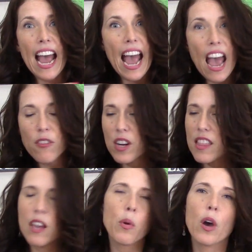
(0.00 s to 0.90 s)

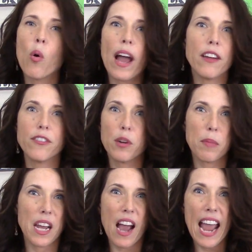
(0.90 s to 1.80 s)
Everything went quiet for
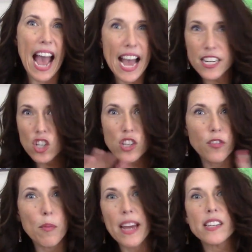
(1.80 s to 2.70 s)
me. I had to
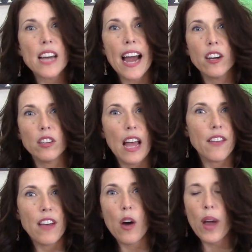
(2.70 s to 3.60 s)
shift my entire
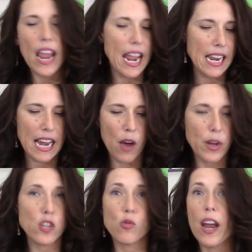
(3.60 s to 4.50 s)
life, how I ate, how I
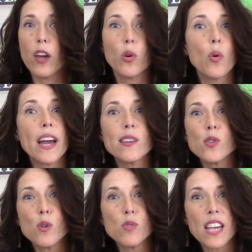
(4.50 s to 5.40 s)
drank, who I
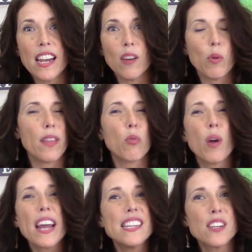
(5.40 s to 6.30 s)
associated with, what
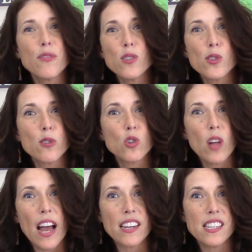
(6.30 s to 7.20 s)
I did for social
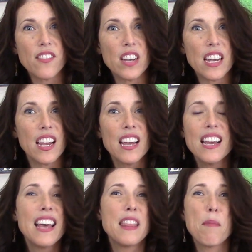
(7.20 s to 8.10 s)
activity,
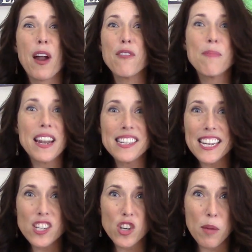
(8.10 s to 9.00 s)
the amount of
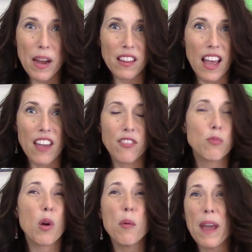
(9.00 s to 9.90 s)
meditation in my life,
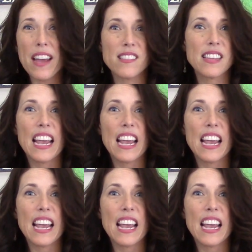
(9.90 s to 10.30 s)
romance,